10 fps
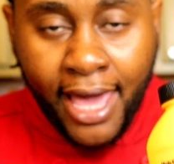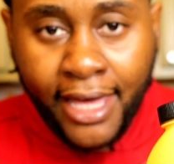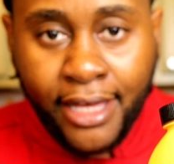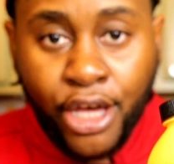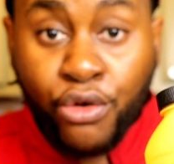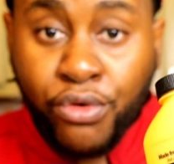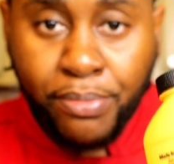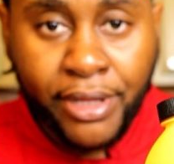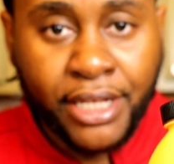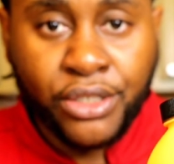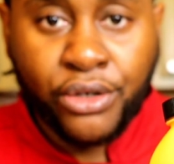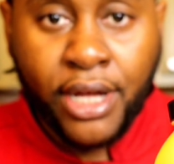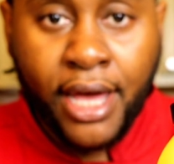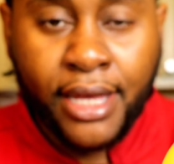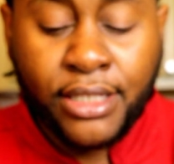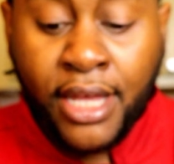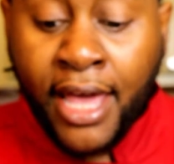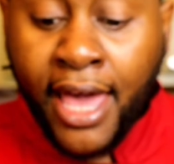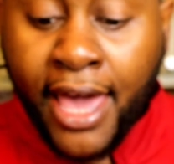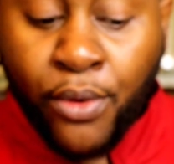egg replacer, guys.
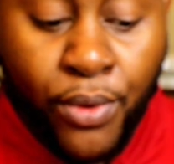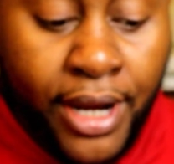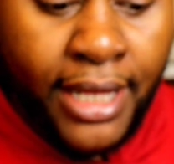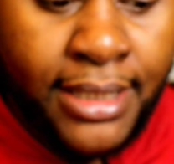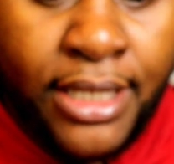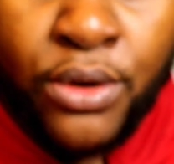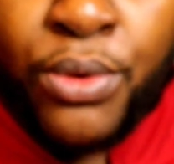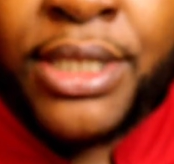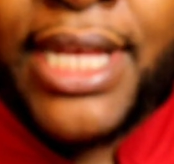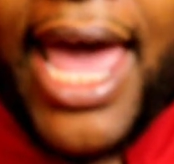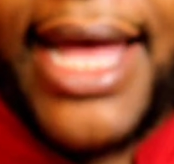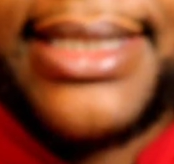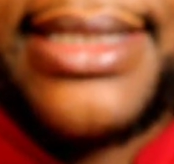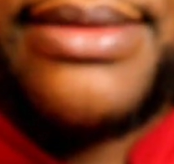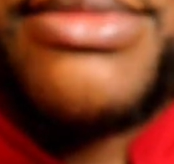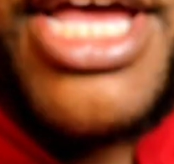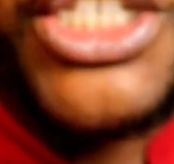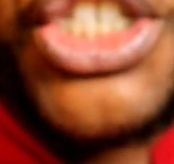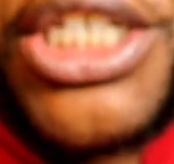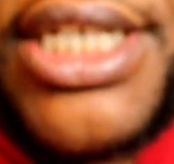And what I did was add some
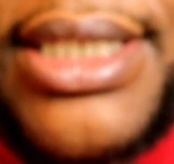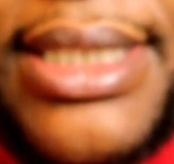chia